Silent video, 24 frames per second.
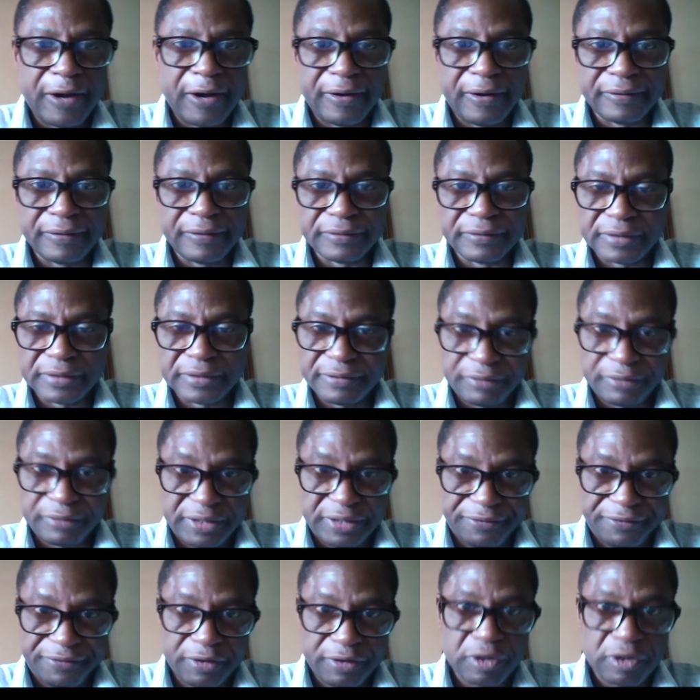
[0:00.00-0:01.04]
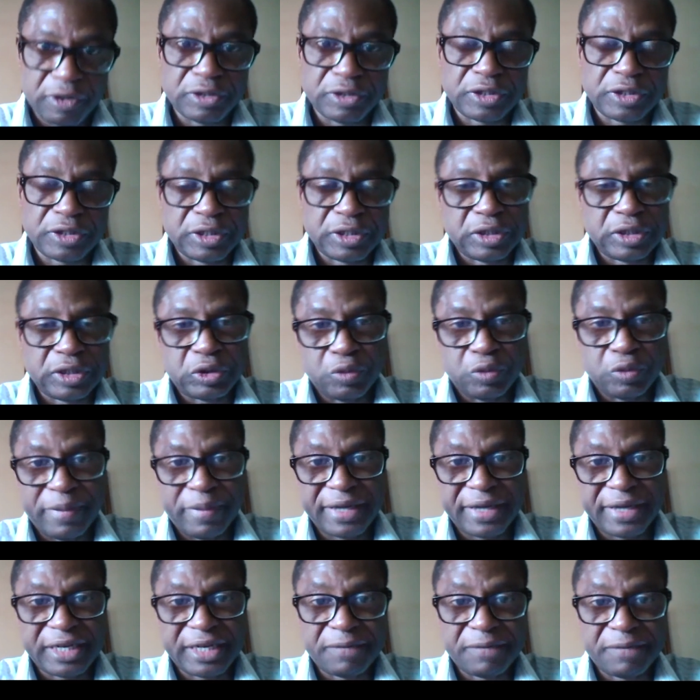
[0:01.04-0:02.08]
It's difficult to
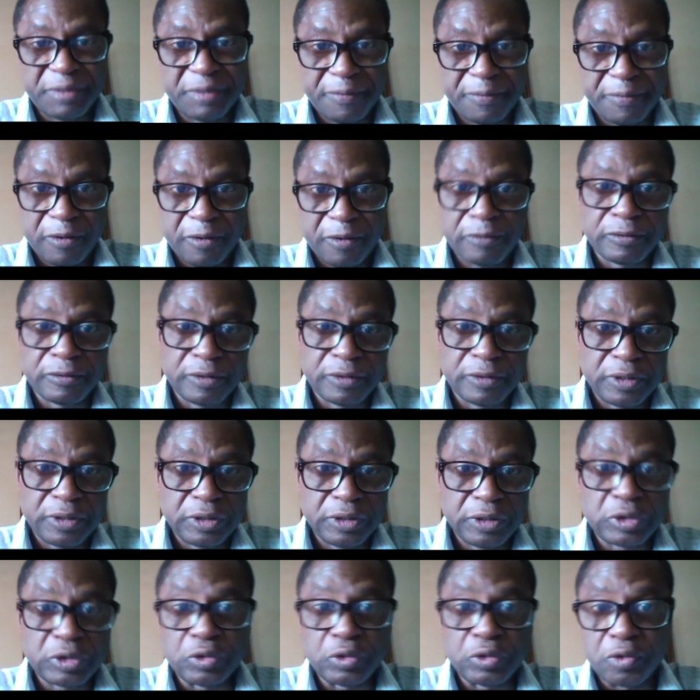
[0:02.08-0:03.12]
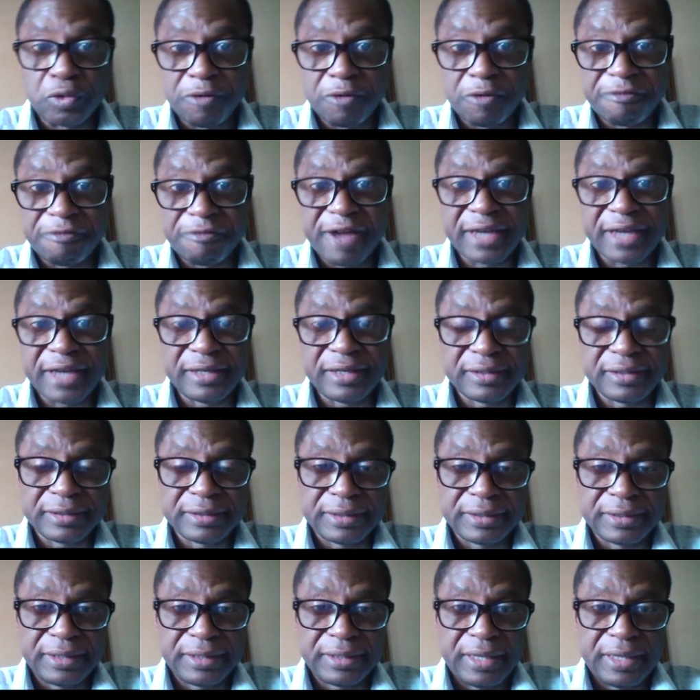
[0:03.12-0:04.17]
maintain people, to confine,
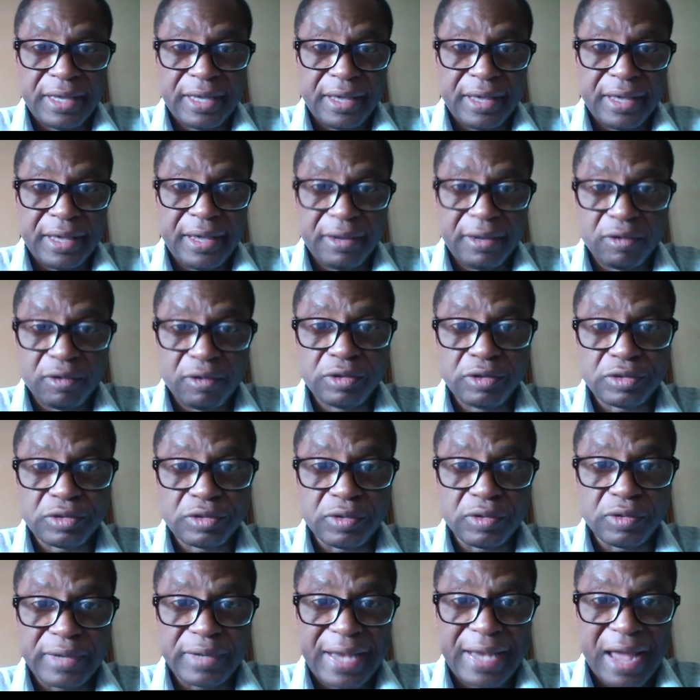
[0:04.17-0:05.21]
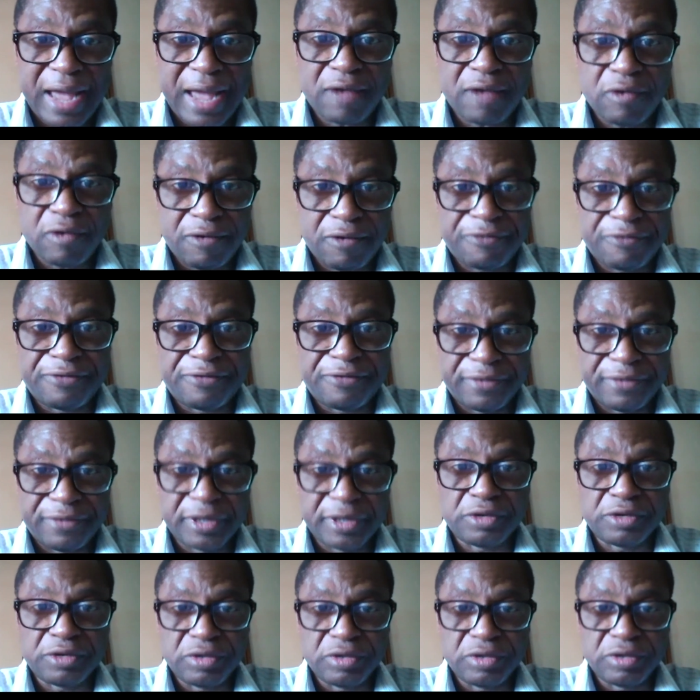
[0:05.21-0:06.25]
and also lack of
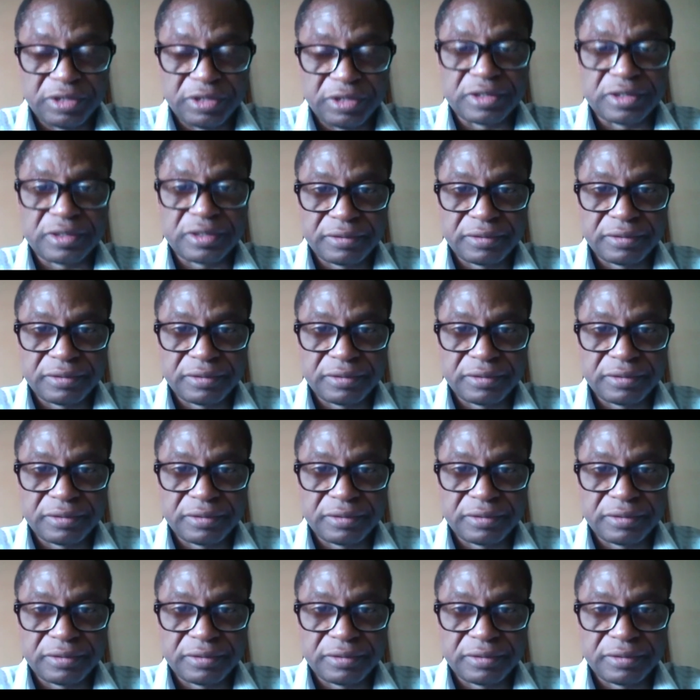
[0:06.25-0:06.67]
resources,